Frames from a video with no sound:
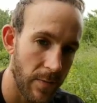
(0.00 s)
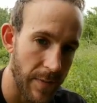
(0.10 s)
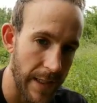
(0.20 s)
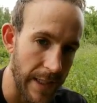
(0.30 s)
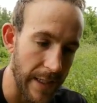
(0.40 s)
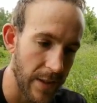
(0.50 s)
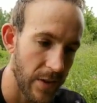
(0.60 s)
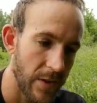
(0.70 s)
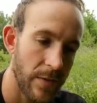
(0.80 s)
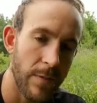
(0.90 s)
be
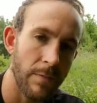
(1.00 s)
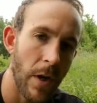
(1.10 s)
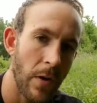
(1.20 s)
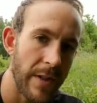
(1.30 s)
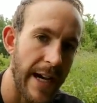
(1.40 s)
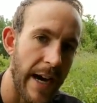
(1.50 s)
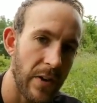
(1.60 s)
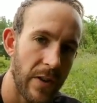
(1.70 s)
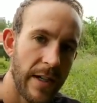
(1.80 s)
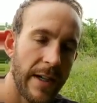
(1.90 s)
mowed
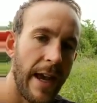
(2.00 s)
down,